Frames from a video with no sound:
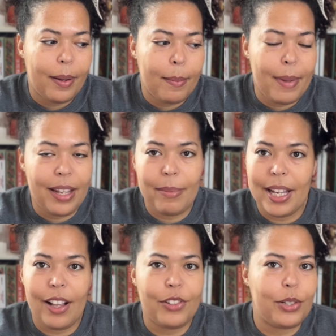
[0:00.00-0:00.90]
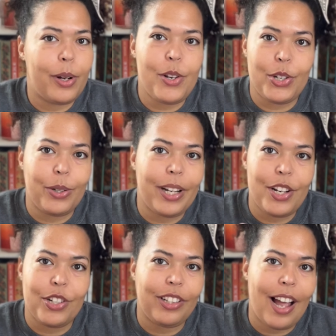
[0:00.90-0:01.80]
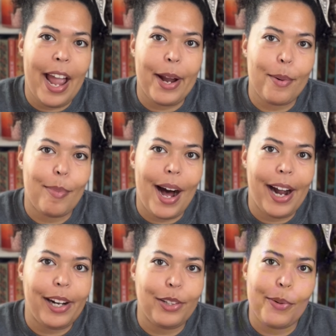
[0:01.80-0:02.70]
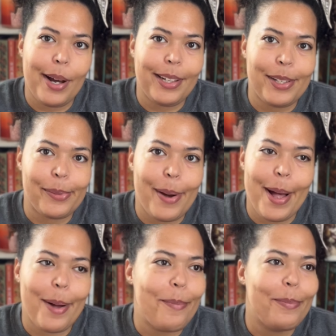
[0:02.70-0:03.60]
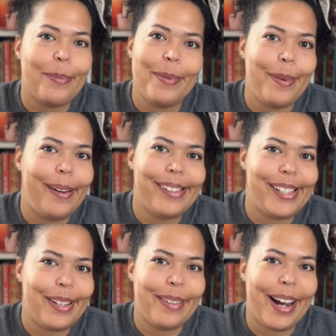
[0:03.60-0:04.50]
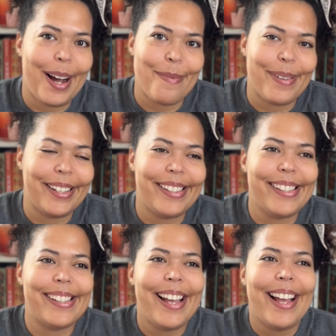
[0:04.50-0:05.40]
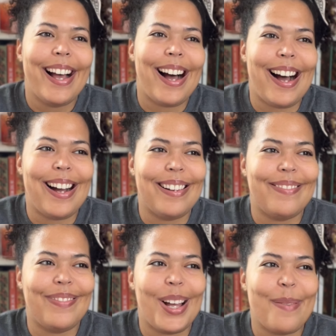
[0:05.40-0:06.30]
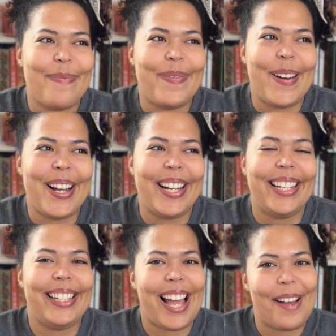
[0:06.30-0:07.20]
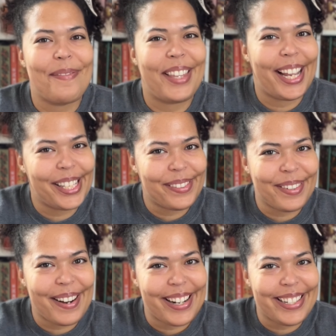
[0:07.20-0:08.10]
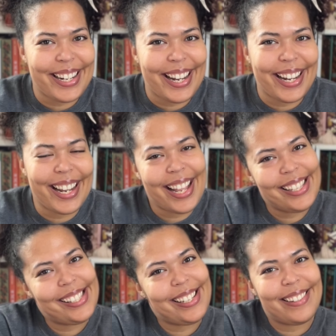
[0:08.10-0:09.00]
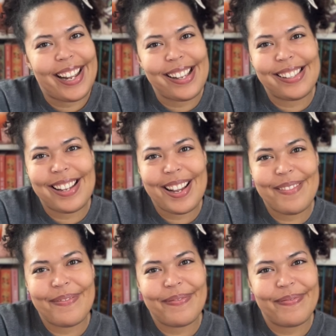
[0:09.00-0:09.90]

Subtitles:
maybe I'll do a June and July compiled one as well. We'll see what happens. But yeah, thanks for watching and see you next time.